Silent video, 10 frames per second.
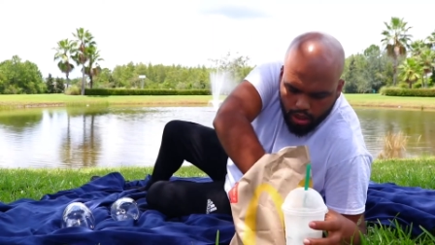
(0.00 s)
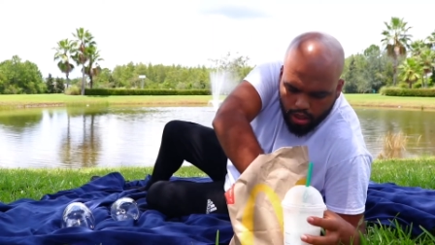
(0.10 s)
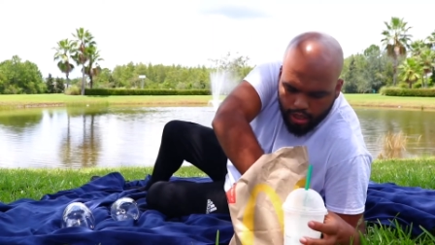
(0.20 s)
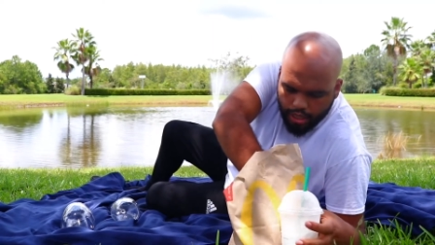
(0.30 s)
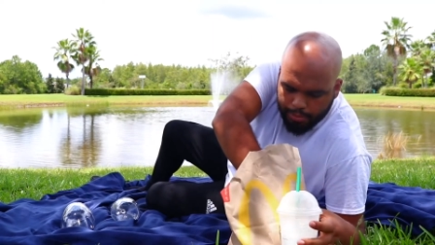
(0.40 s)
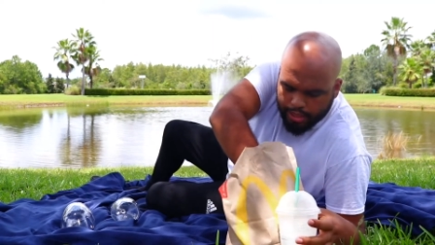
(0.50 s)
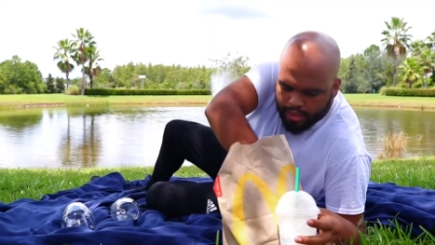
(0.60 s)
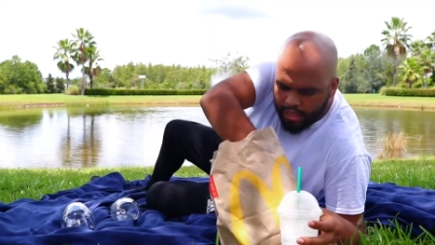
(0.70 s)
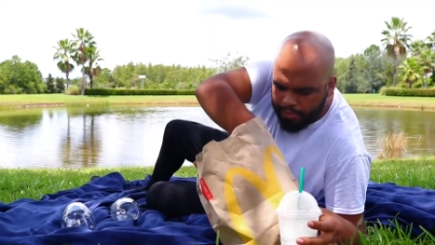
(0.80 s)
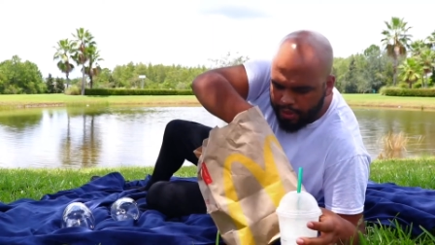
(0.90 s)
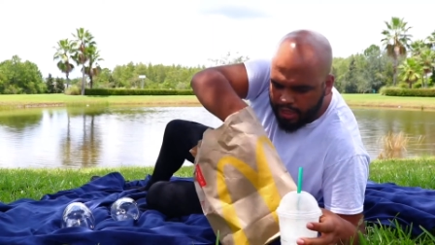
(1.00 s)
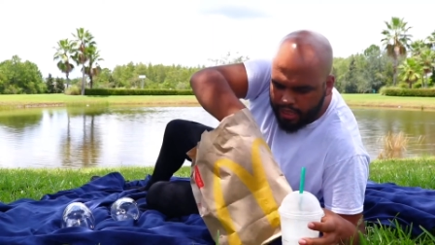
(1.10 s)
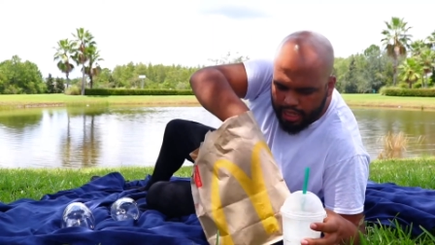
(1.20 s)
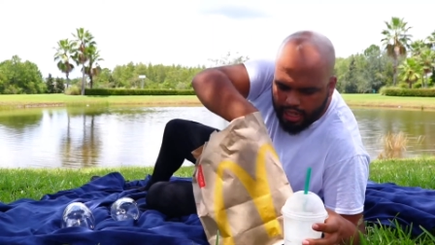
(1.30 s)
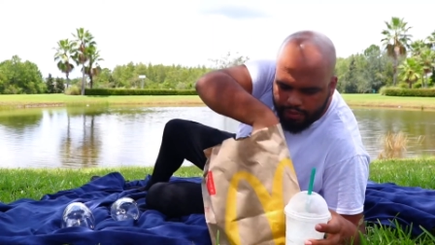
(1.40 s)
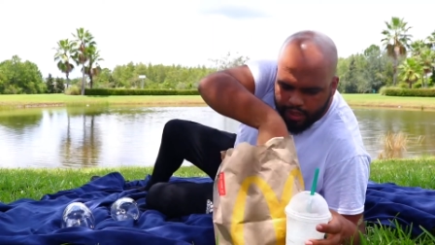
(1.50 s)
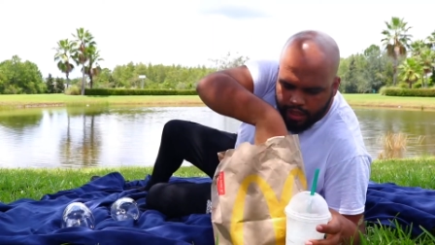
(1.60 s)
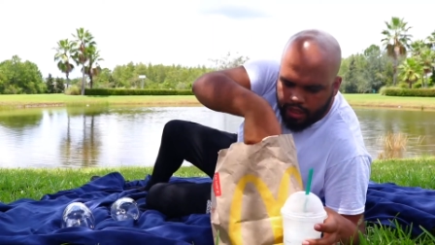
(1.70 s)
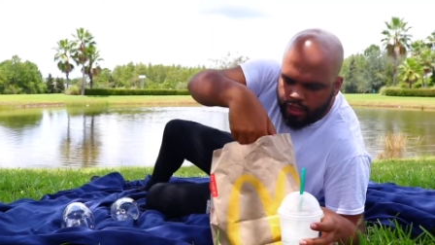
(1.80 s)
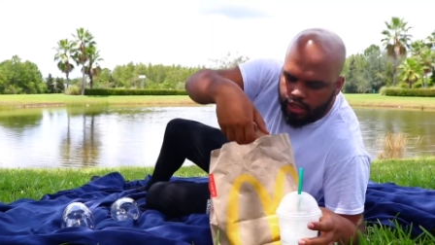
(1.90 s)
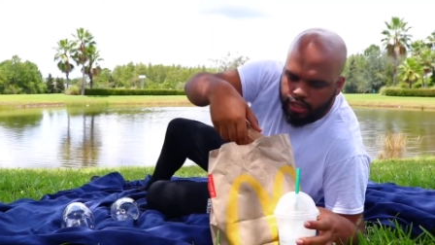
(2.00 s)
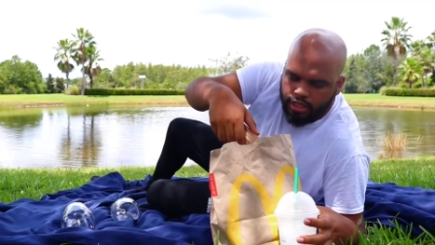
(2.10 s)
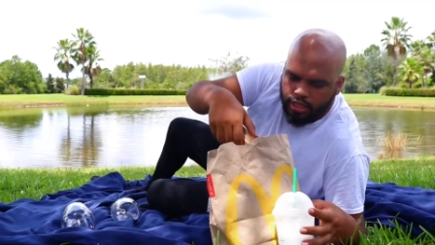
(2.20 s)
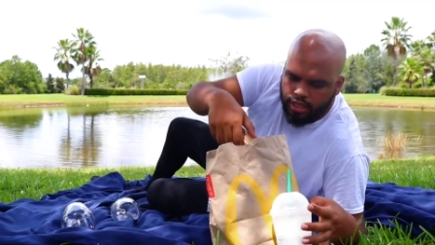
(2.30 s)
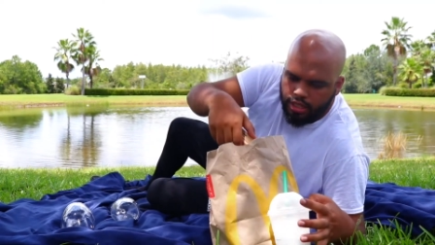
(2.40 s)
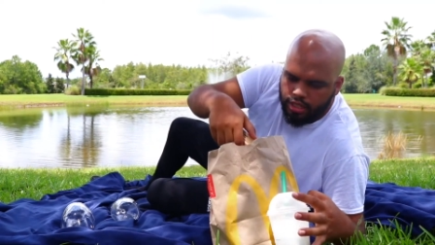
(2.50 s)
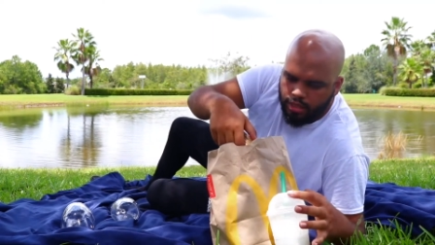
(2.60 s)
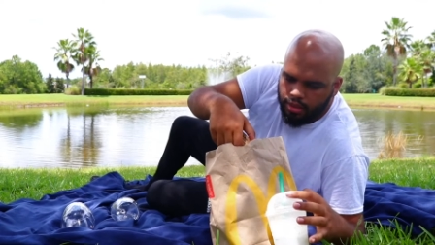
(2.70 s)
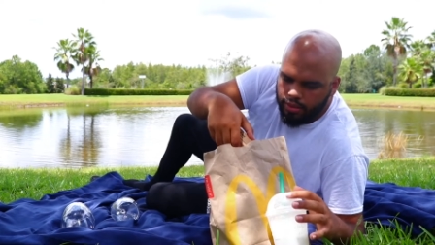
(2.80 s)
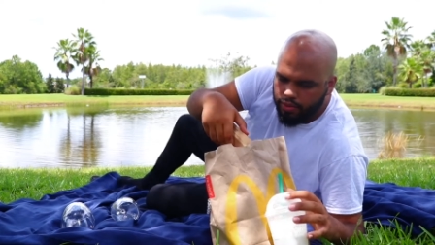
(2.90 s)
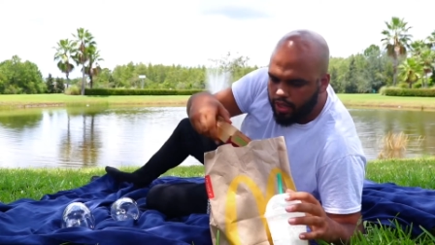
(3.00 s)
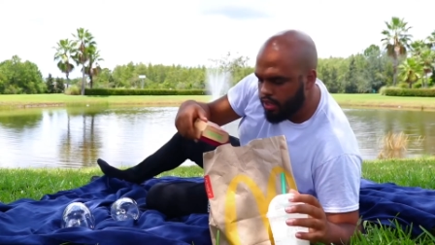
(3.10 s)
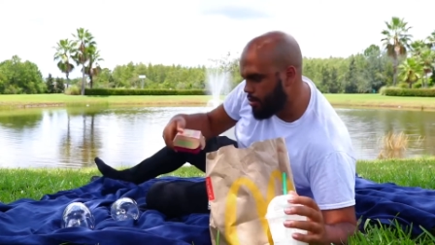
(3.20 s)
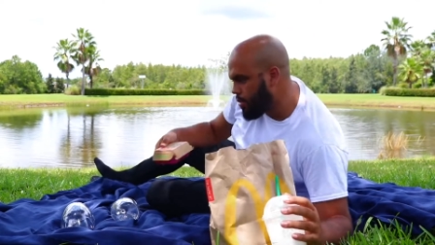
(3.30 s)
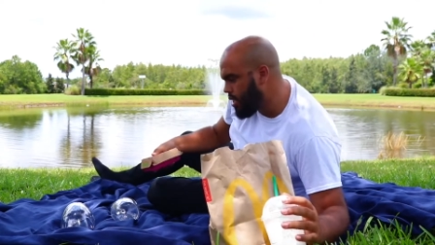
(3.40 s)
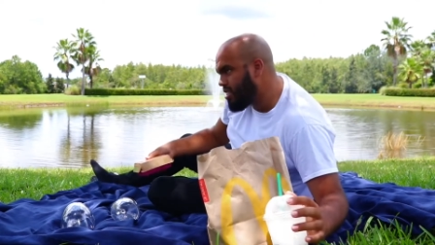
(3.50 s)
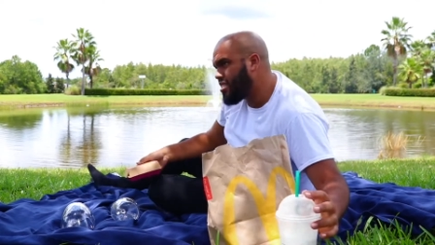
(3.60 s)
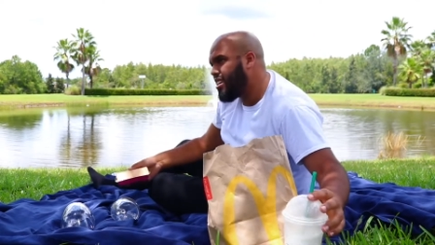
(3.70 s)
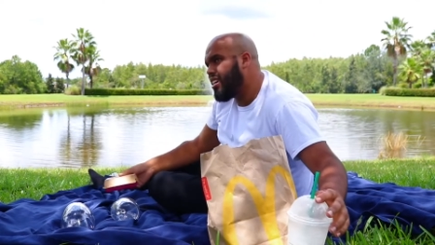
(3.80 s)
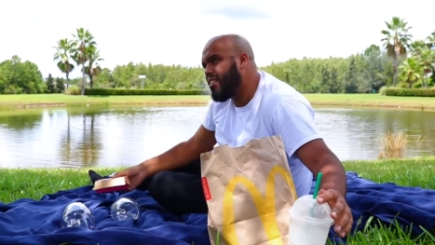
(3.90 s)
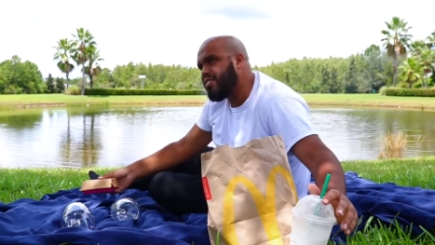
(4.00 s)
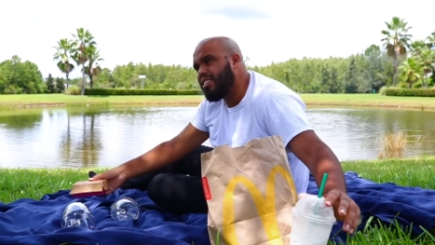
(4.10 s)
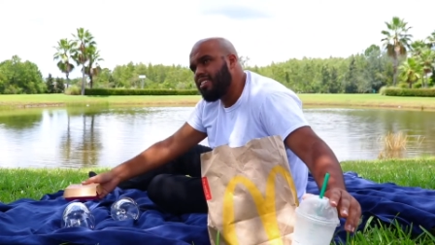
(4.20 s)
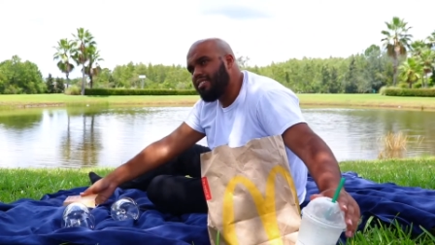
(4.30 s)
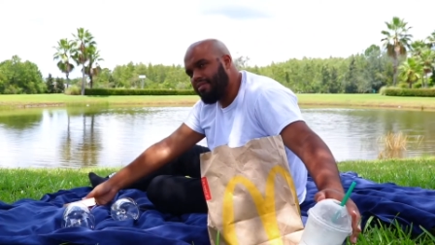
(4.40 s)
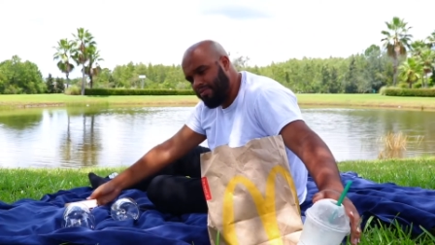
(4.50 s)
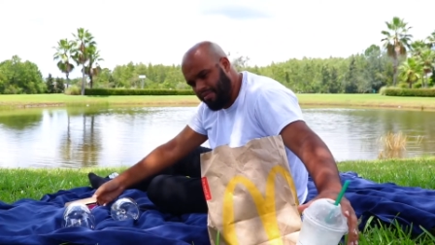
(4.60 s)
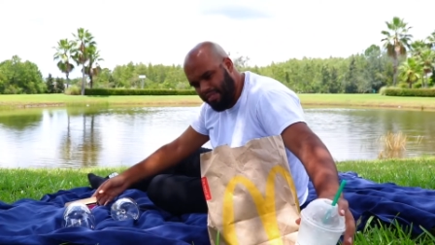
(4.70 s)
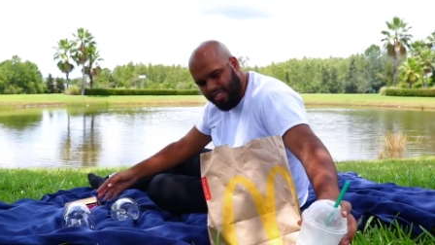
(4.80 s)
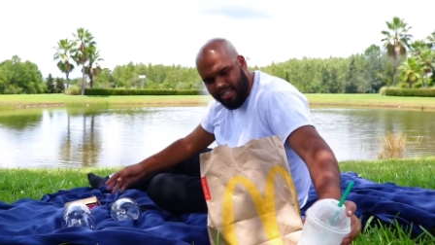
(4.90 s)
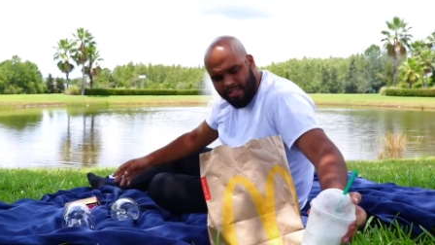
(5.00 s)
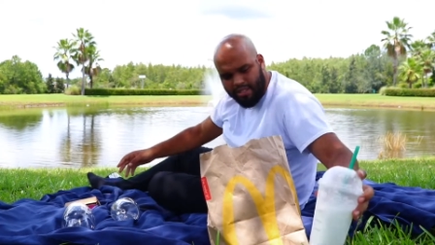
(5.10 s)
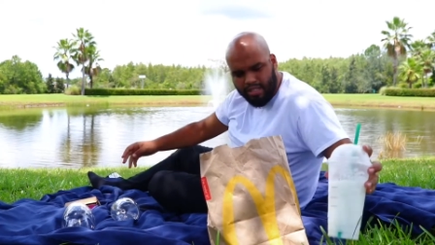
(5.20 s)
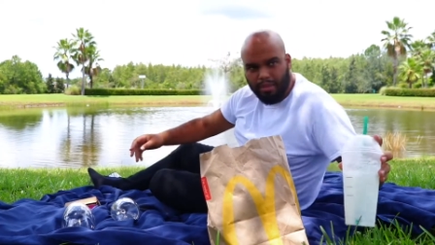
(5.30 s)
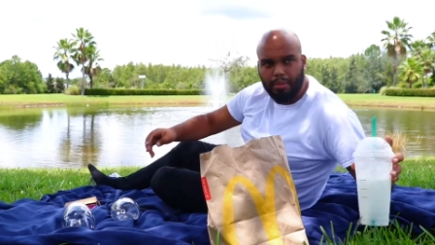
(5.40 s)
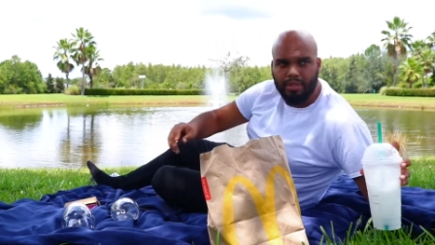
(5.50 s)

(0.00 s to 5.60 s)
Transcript: I got my 10-piece I haven't eaten yet, and I'm gonna fucking demolish after. What's up, baby